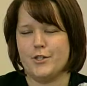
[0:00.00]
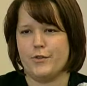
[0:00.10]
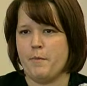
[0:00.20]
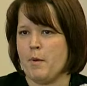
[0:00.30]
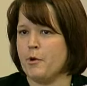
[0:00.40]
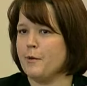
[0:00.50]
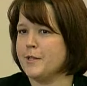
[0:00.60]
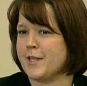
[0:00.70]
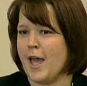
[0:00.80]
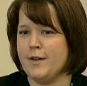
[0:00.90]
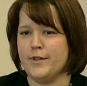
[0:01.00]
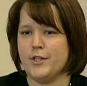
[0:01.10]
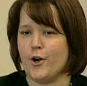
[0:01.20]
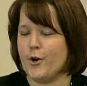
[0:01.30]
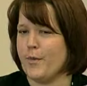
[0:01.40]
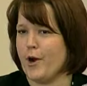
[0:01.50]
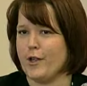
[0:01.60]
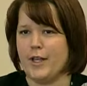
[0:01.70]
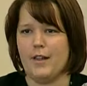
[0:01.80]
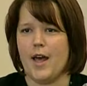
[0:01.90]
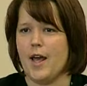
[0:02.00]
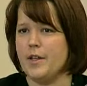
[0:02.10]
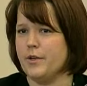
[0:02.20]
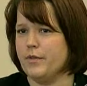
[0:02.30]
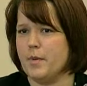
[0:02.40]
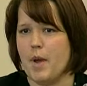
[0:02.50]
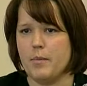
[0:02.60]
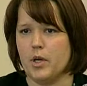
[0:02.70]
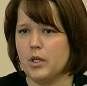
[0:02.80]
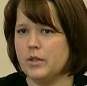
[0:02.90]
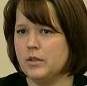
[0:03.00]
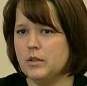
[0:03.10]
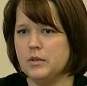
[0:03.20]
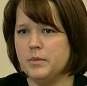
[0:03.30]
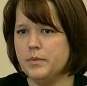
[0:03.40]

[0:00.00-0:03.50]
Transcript: Anderson has since left the Independent Fundamental Baptist Church,